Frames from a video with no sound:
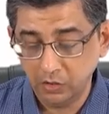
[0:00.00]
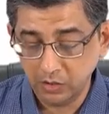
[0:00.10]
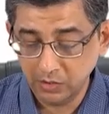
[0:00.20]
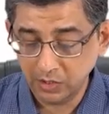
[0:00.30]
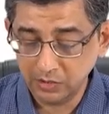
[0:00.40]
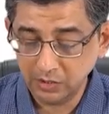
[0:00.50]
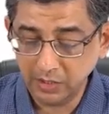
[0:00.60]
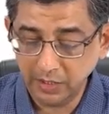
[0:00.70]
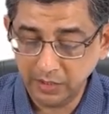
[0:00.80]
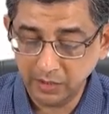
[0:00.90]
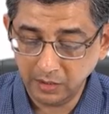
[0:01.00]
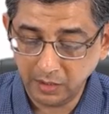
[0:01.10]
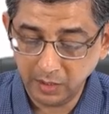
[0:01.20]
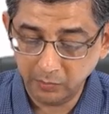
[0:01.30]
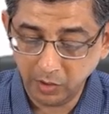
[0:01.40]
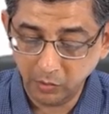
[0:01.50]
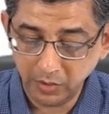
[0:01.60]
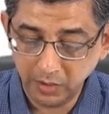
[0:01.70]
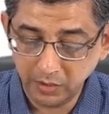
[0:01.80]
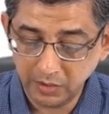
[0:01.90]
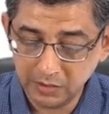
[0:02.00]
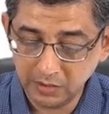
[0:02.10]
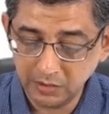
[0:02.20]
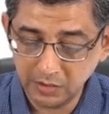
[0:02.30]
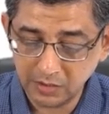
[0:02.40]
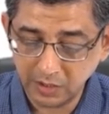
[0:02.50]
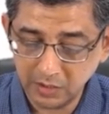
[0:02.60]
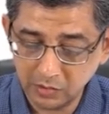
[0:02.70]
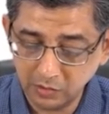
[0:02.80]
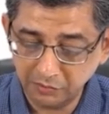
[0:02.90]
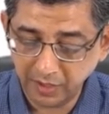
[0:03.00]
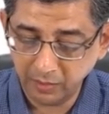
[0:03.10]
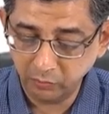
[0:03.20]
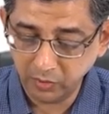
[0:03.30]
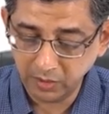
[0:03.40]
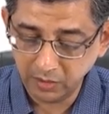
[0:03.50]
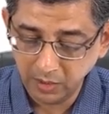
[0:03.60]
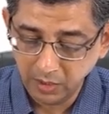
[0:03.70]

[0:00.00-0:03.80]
On the other hand, I am now increasing the size of M1